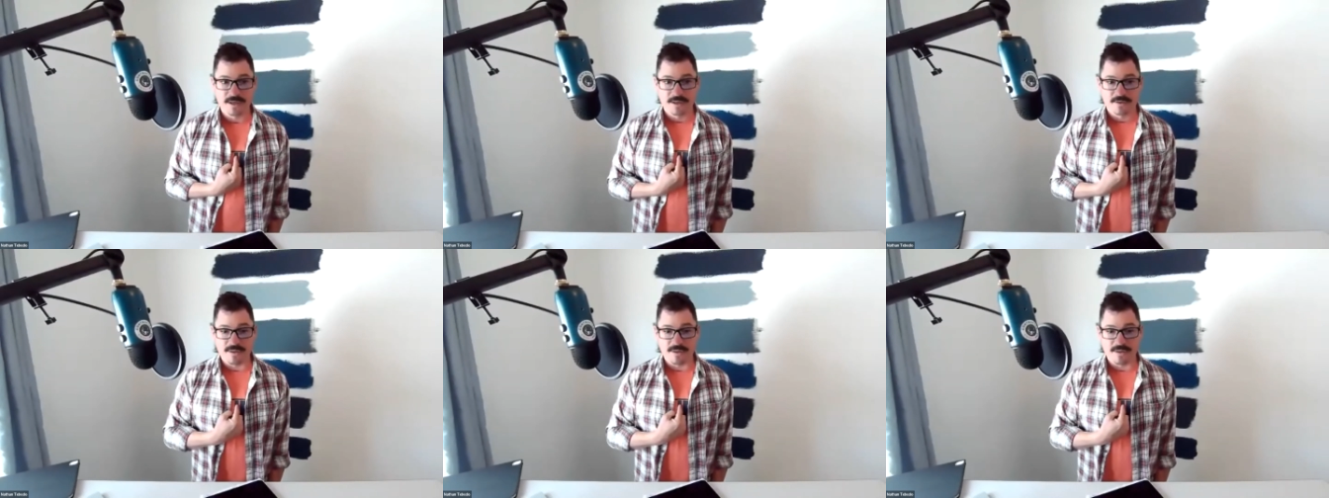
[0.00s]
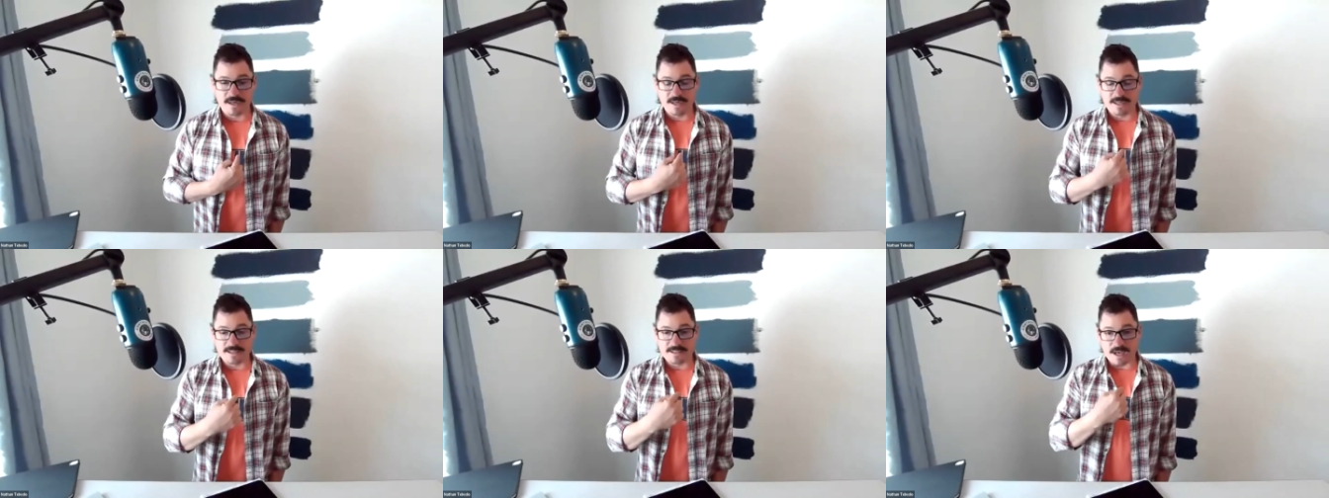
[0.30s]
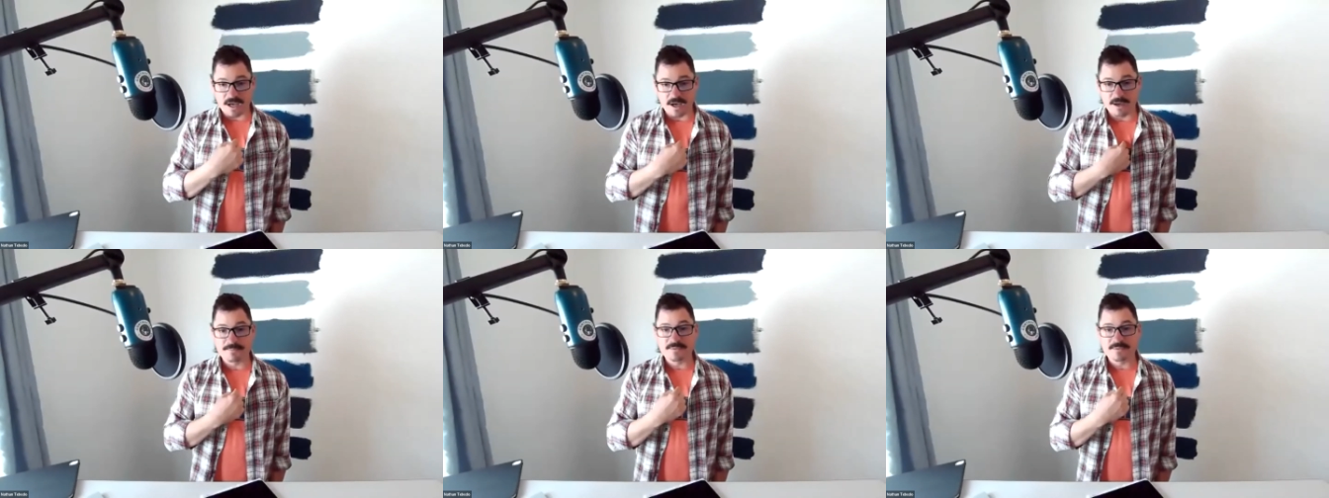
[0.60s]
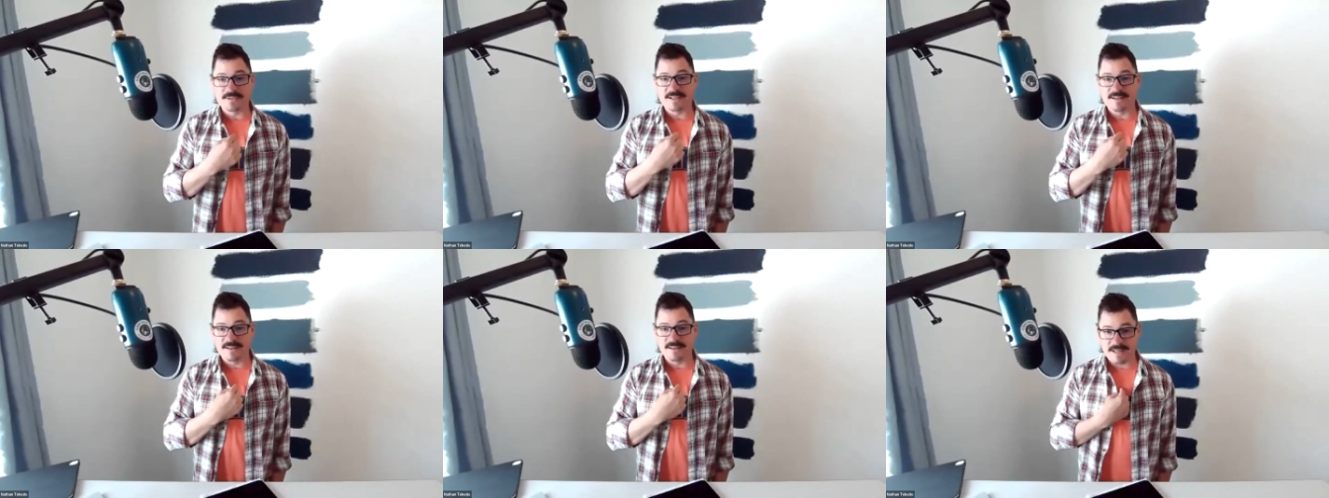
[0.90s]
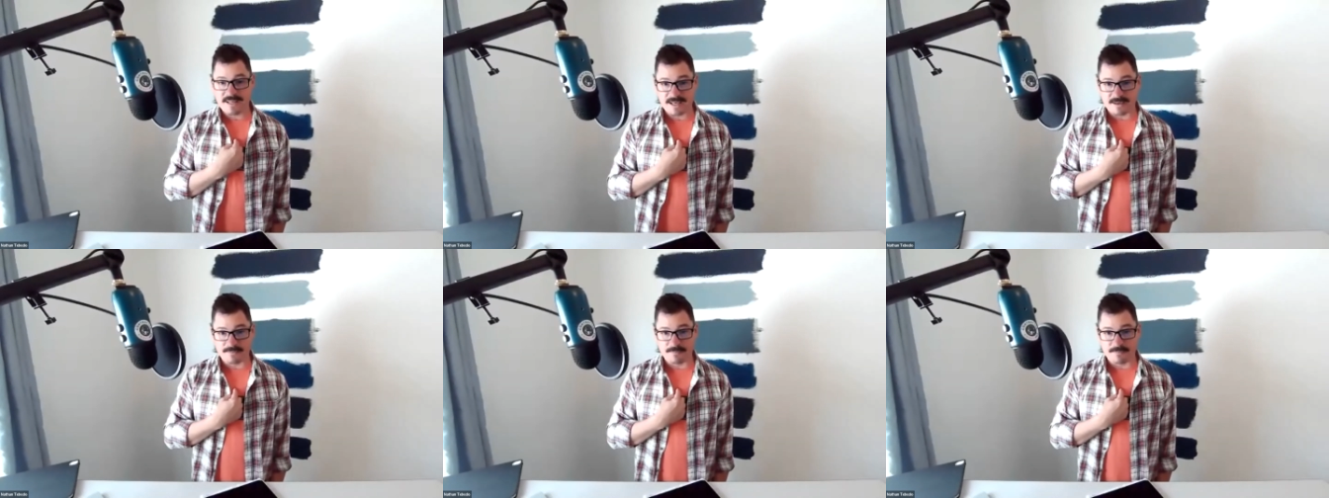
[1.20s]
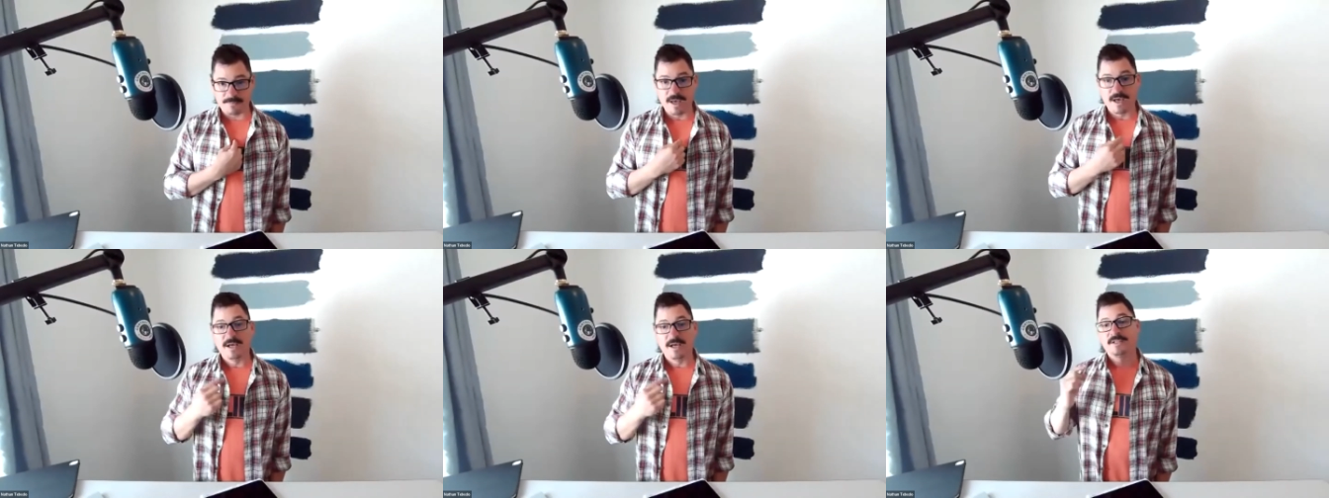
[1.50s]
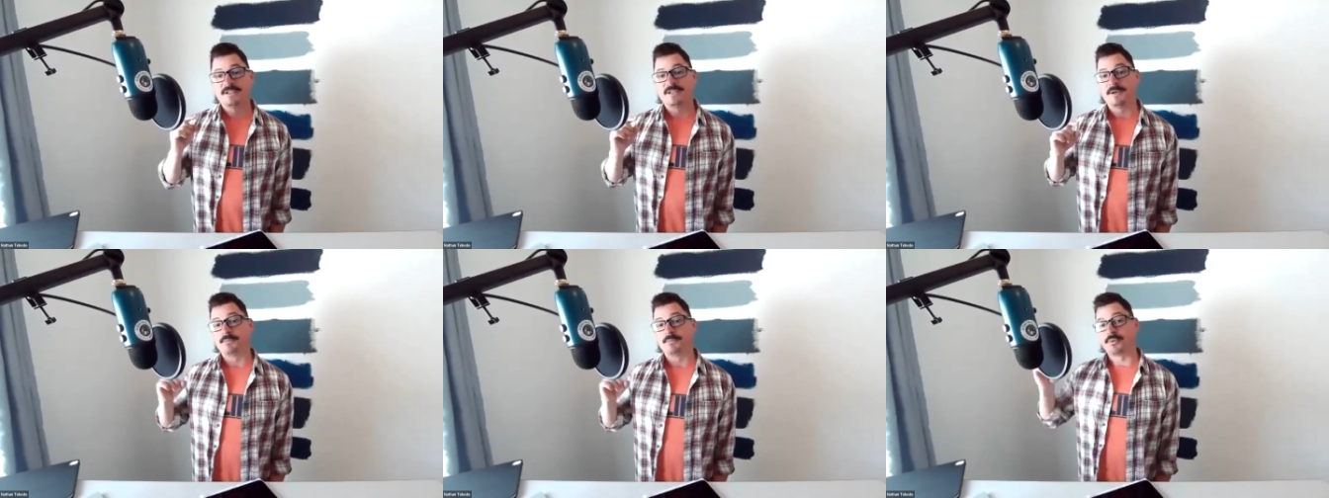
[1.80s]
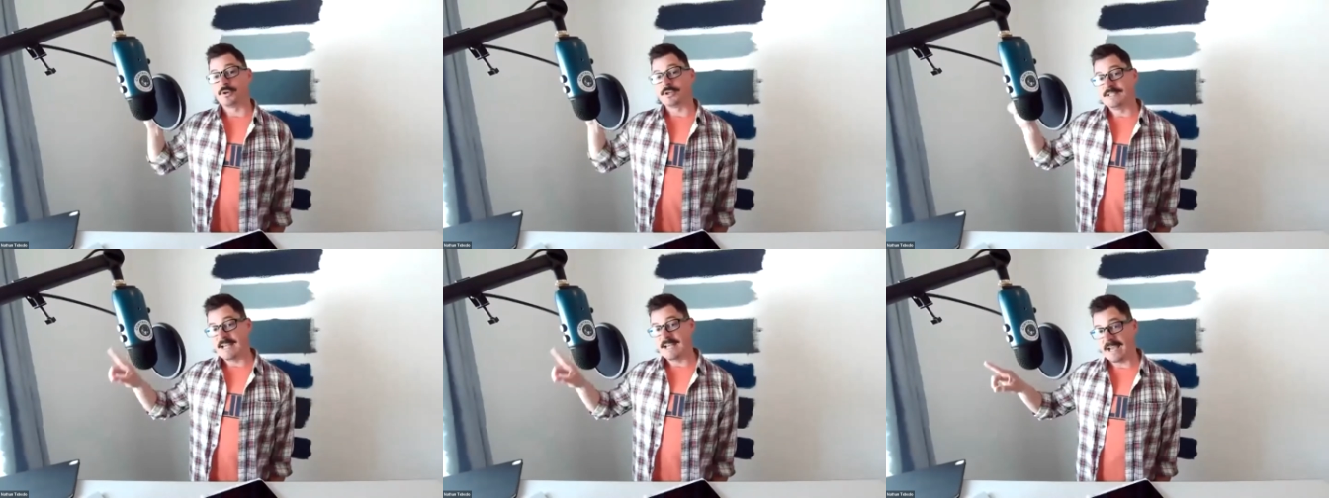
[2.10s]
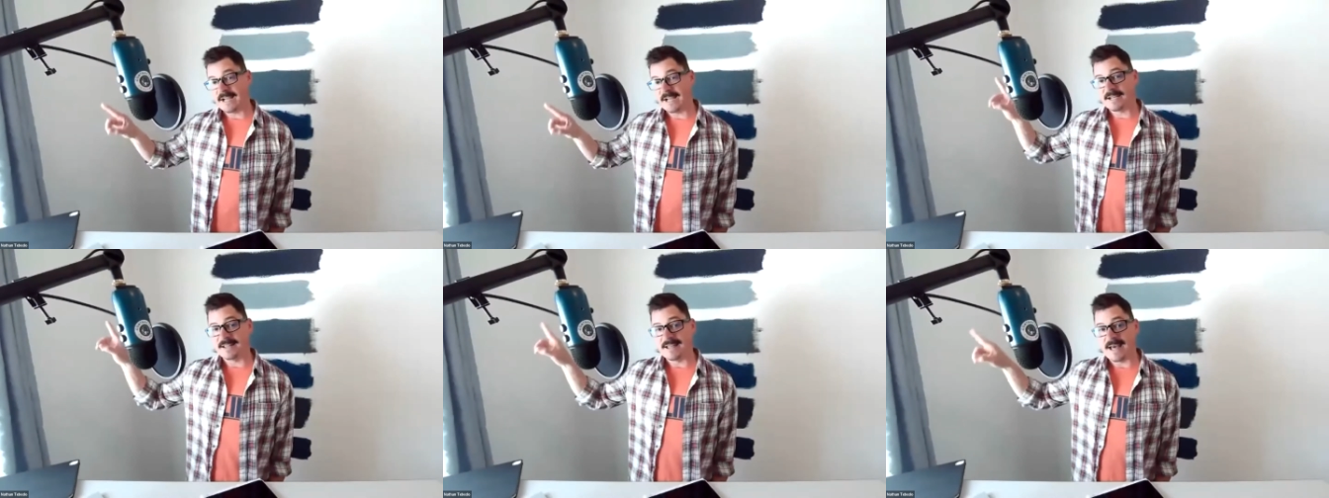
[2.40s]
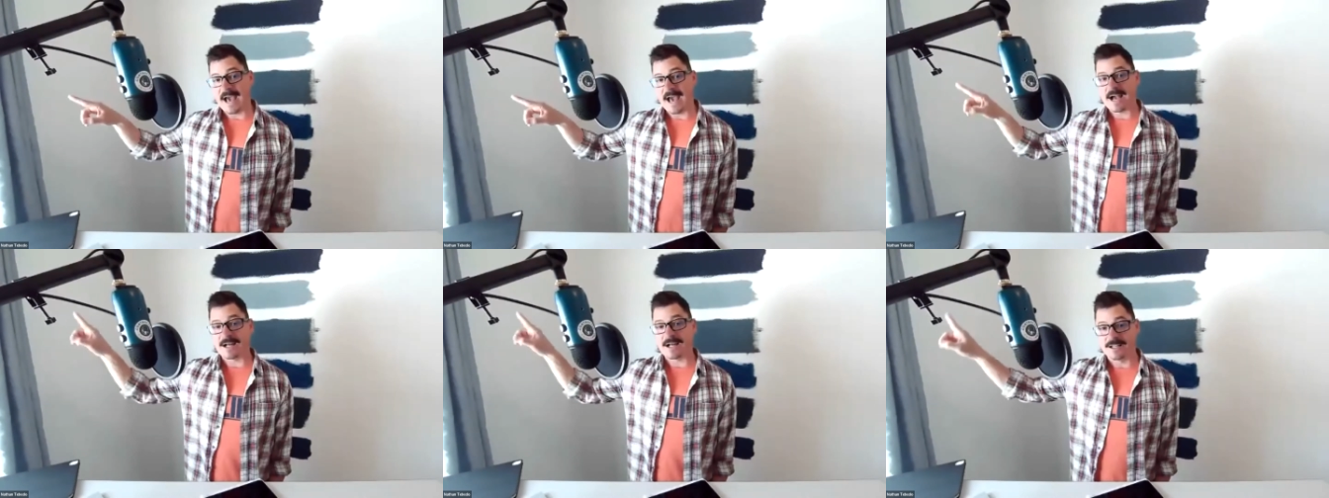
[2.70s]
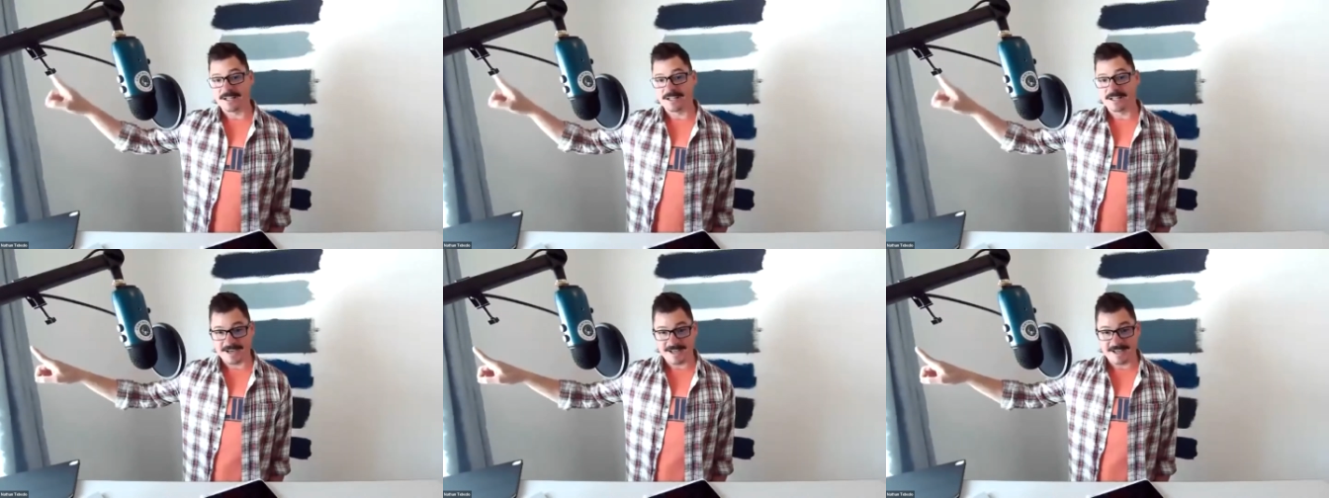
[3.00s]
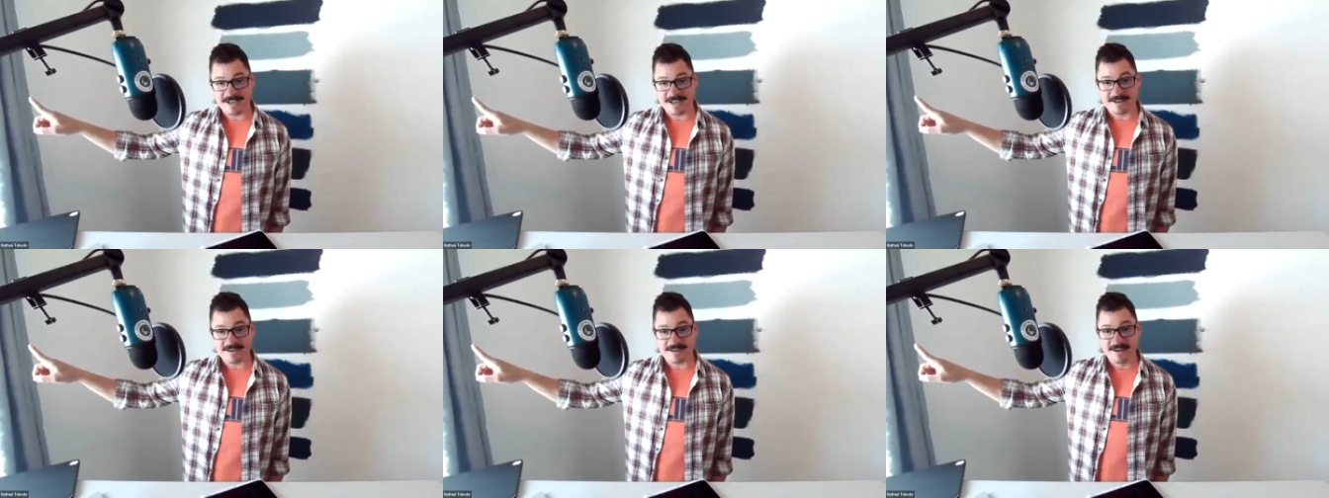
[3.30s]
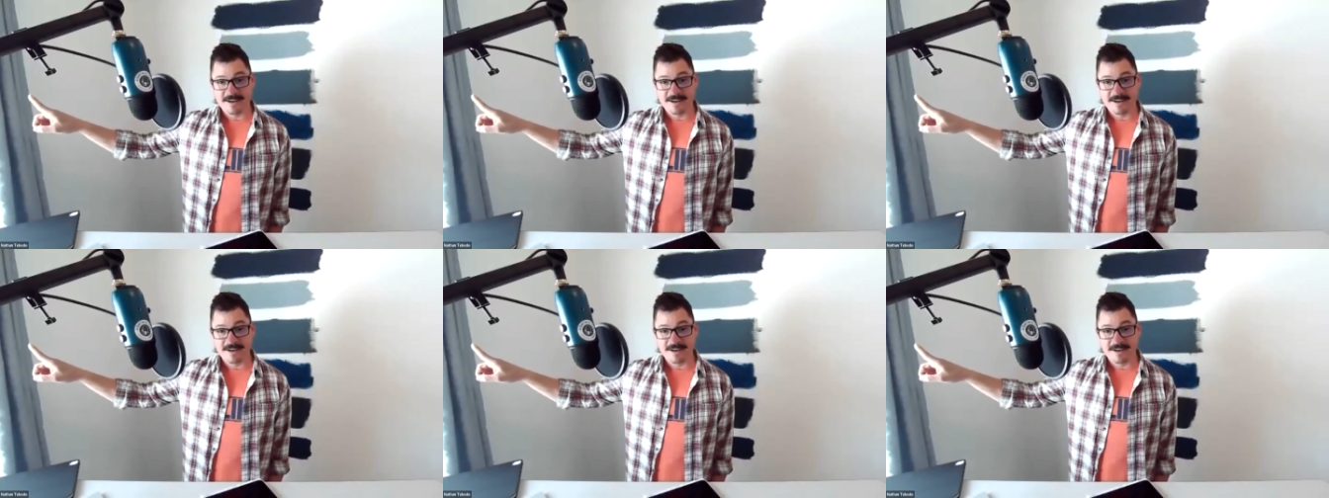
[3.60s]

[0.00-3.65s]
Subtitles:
that it is up to them to protect that client